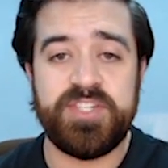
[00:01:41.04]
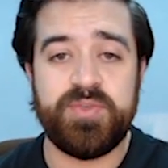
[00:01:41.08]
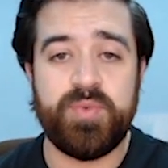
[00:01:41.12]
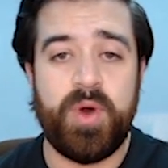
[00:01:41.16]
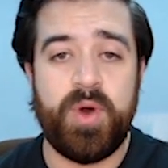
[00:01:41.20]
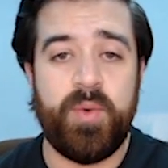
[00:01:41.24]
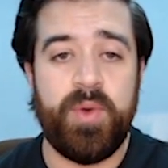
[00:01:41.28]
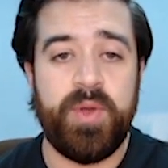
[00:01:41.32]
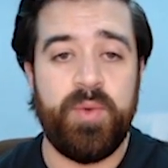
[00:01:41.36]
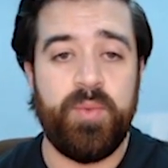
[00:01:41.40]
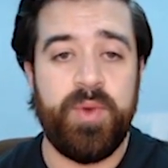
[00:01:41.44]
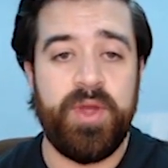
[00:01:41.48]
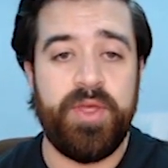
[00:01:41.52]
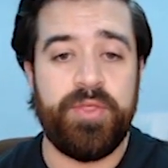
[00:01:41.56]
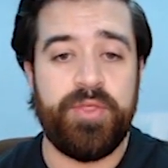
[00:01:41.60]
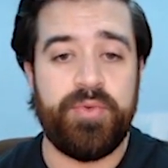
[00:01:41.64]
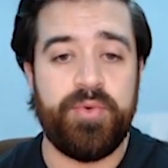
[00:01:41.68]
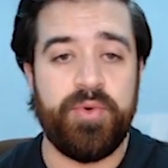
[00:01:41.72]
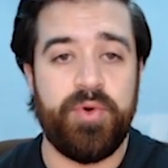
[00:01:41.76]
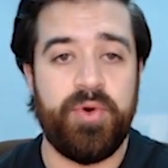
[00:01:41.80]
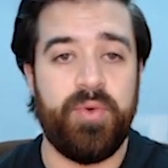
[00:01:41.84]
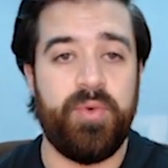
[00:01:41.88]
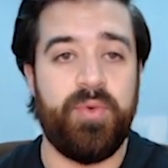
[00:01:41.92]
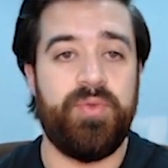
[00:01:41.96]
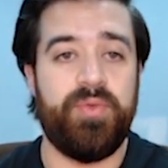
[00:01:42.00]
what we went
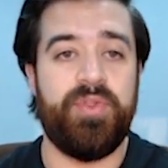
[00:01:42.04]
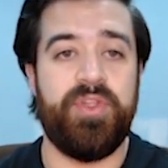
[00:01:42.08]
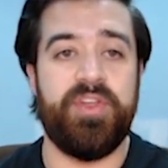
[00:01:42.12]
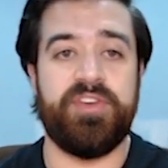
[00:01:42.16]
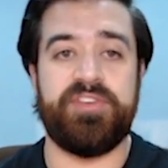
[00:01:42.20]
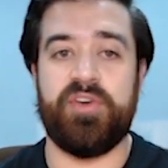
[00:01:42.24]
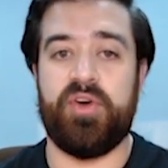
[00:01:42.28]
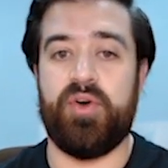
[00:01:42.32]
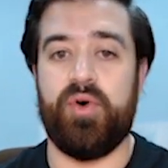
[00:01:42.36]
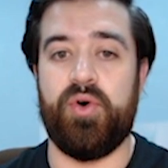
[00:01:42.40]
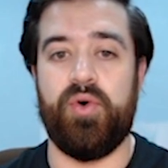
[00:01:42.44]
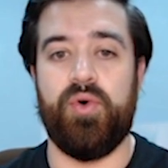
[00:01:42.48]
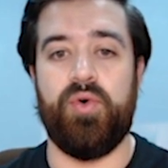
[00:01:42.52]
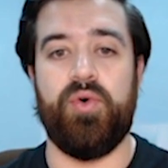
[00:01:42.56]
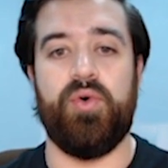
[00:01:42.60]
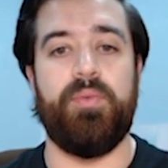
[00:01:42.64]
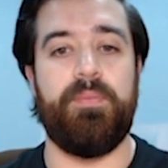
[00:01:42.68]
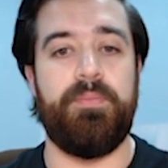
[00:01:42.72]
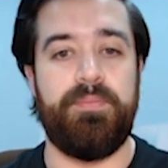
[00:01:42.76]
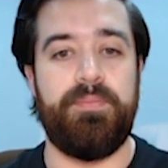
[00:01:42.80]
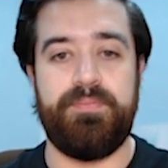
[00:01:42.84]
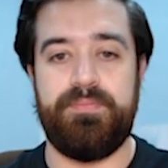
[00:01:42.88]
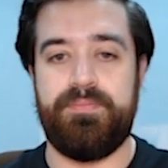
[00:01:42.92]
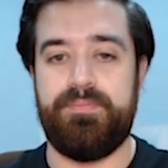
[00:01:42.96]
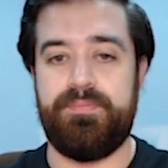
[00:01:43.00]
through, this
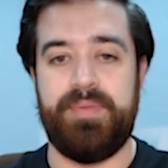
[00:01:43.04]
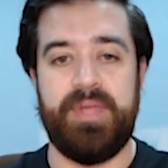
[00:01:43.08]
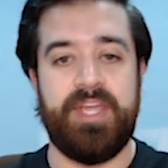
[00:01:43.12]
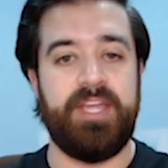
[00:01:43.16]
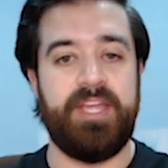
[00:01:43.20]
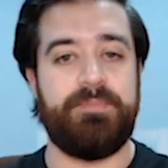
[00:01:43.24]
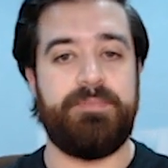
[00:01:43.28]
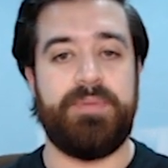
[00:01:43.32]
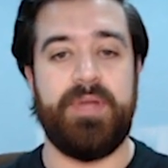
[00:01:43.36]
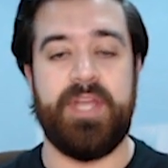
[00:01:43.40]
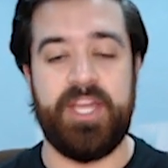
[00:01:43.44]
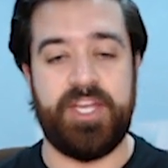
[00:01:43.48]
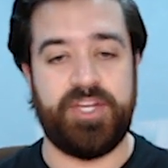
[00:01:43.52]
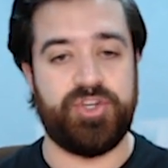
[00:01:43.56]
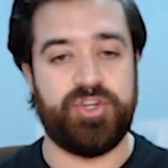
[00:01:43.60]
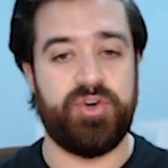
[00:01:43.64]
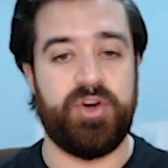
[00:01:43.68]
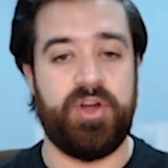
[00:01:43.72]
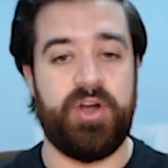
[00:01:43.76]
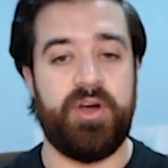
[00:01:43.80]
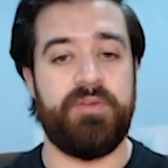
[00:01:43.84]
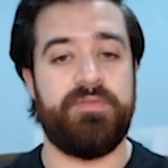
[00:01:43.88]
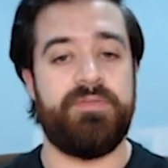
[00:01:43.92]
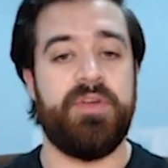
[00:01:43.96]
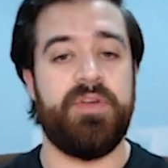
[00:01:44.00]
whole big picture
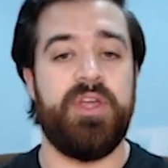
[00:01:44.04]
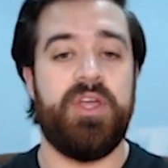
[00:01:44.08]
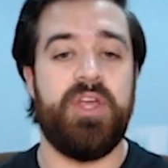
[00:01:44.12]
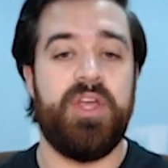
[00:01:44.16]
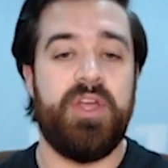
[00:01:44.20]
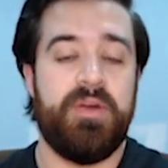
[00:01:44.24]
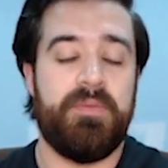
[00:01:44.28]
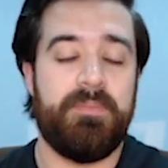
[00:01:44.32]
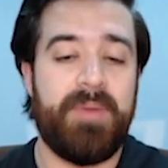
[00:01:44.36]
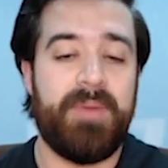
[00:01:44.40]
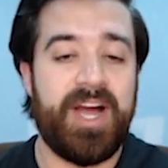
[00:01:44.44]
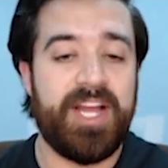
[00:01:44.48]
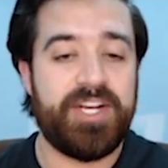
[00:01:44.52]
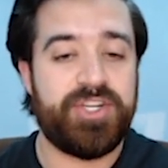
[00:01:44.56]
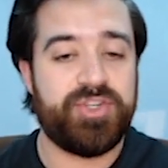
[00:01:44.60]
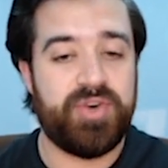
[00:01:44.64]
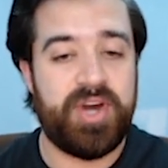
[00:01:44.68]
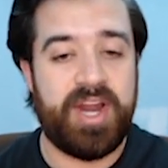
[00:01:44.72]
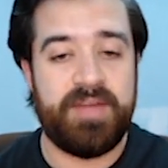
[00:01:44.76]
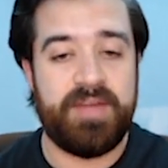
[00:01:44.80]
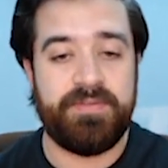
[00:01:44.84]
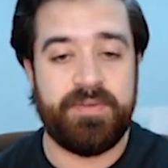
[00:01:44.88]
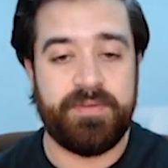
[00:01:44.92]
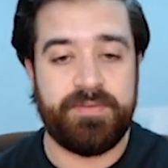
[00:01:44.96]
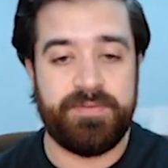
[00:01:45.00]
of my
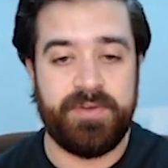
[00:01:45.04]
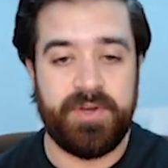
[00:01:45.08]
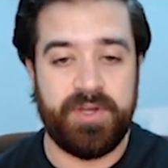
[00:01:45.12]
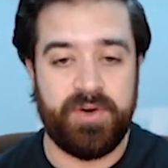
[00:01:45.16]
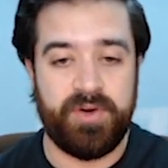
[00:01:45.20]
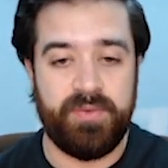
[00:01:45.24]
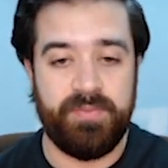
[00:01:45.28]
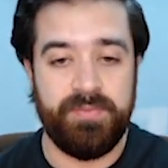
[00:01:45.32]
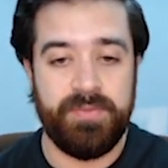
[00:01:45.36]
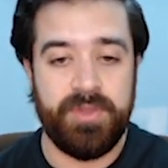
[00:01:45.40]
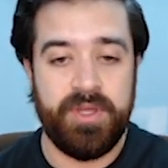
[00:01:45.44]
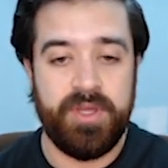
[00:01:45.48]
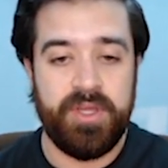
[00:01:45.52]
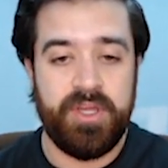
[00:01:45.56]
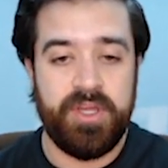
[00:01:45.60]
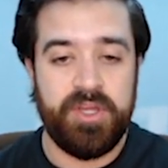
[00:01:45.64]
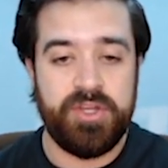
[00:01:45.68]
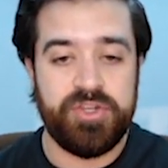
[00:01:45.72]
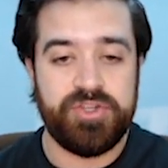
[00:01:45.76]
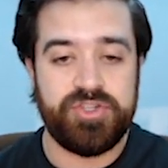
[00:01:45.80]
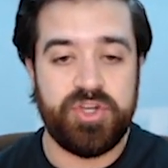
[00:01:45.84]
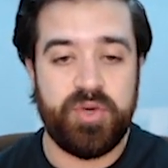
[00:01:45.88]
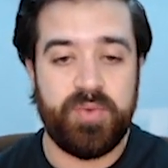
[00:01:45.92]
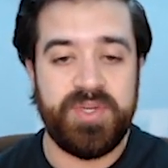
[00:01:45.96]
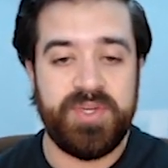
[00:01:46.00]
traffic funnel.
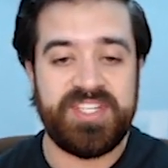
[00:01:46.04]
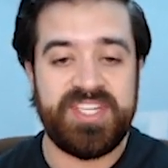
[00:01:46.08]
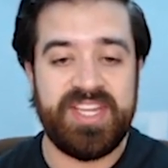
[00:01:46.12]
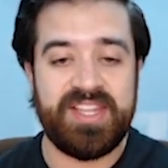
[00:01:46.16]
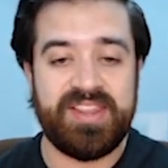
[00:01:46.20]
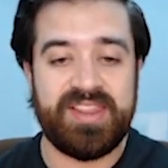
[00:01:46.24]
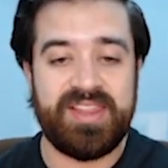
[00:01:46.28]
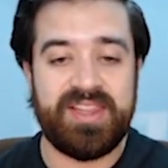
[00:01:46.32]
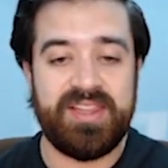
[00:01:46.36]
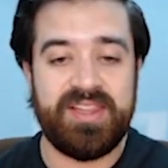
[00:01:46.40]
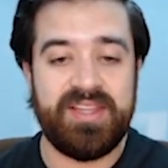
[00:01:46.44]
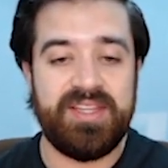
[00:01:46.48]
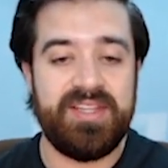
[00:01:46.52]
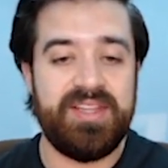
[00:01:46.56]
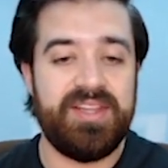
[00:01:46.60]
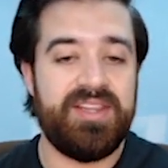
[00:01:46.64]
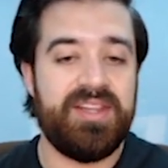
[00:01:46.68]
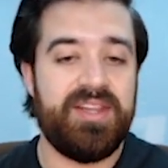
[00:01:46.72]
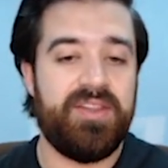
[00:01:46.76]
So we said we're